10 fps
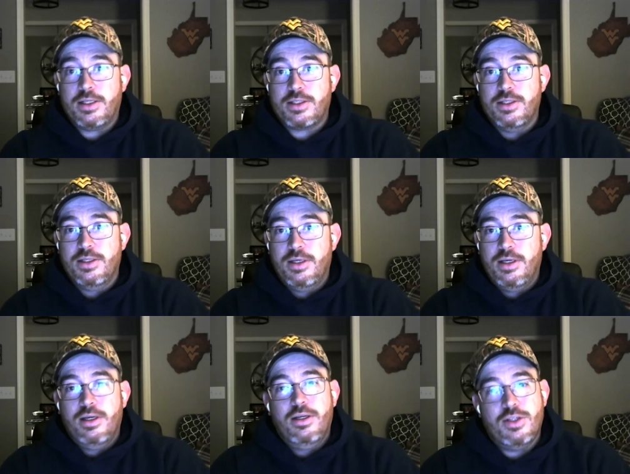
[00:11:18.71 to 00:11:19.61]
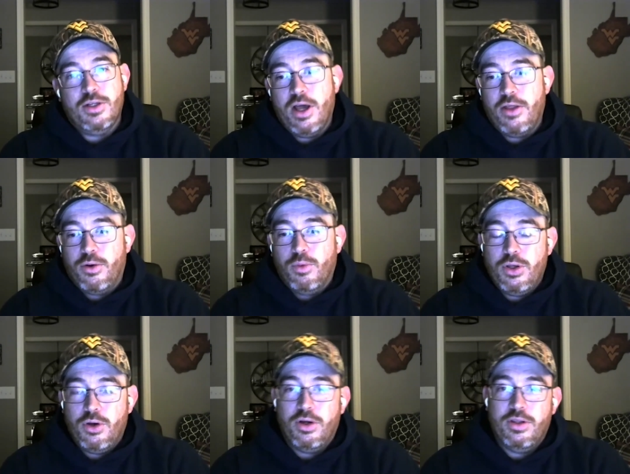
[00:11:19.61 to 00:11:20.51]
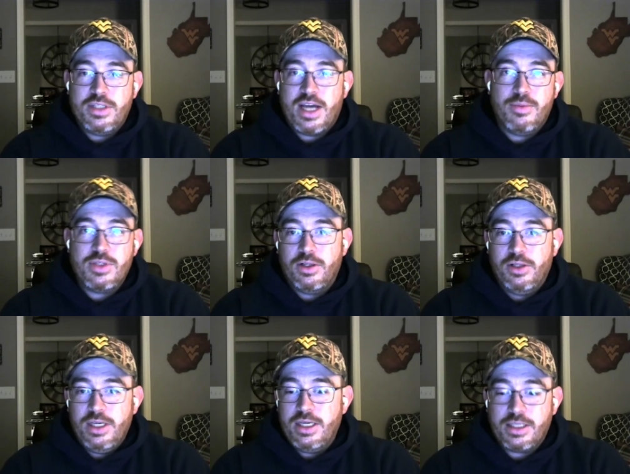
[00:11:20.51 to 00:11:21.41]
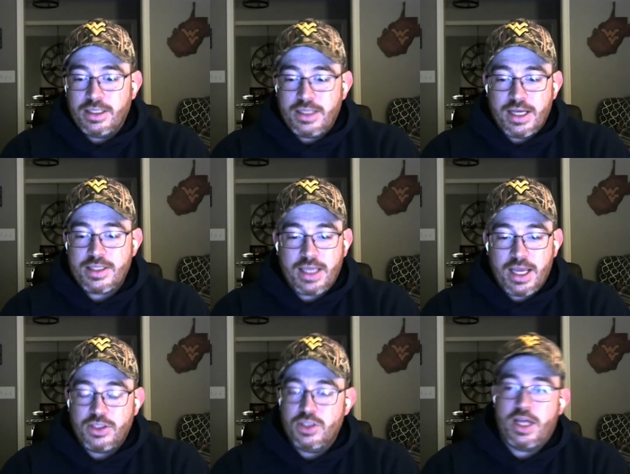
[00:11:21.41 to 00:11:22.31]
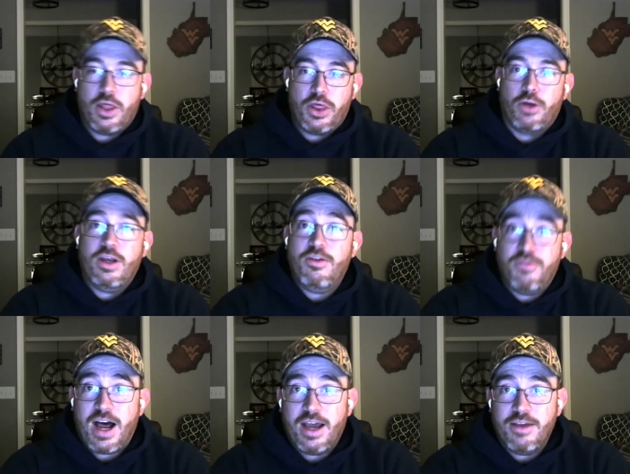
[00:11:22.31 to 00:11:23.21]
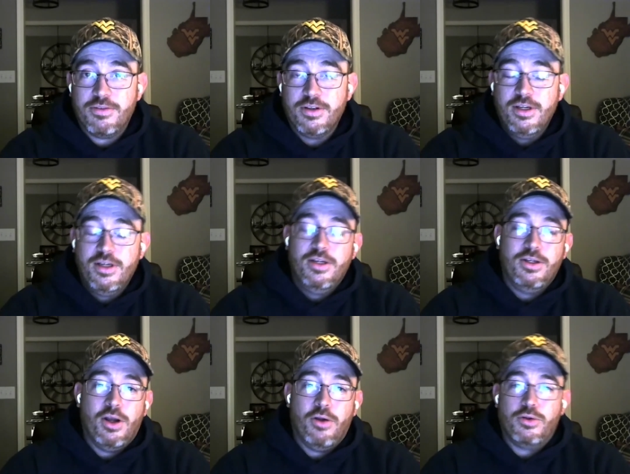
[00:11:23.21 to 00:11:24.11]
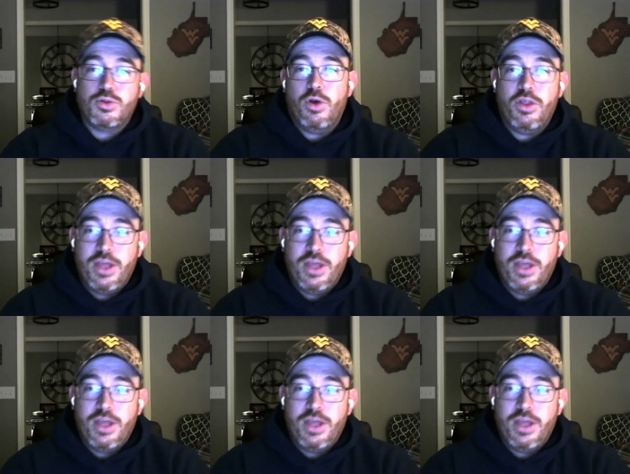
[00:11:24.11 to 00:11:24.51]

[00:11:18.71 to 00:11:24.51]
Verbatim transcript: It's another when you're in the tops in the league at contested catches at 35. You know, there's one.